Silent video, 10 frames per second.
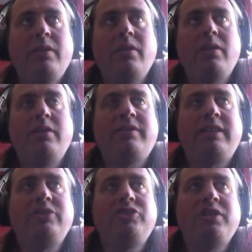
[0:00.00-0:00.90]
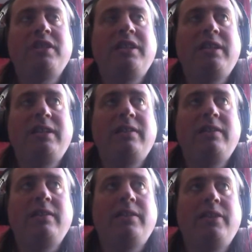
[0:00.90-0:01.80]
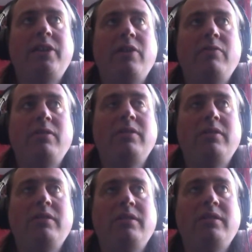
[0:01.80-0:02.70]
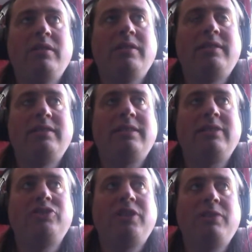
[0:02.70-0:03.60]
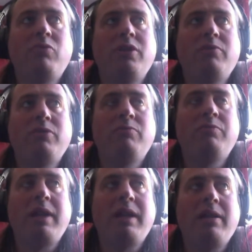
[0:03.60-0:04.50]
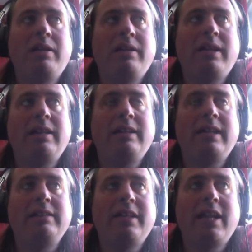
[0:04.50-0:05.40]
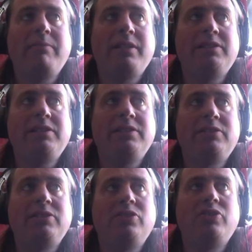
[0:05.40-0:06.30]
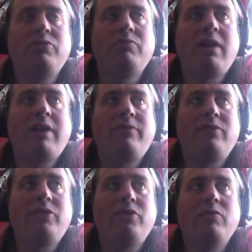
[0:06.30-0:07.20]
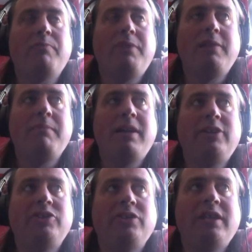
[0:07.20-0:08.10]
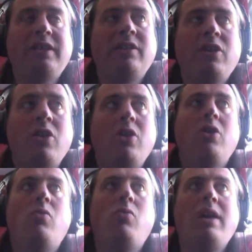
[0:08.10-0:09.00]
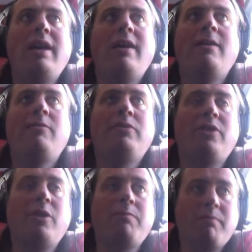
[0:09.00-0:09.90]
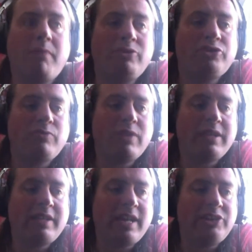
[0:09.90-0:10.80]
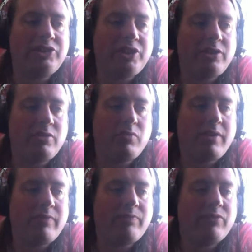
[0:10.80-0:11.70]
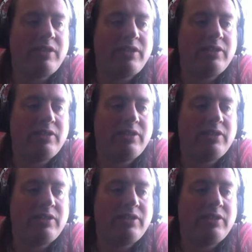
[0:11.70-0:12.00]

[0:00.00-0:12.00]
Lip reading: essentially essentially what it will the end game of this is this, that you will have a European major league where with no promotion relegation with the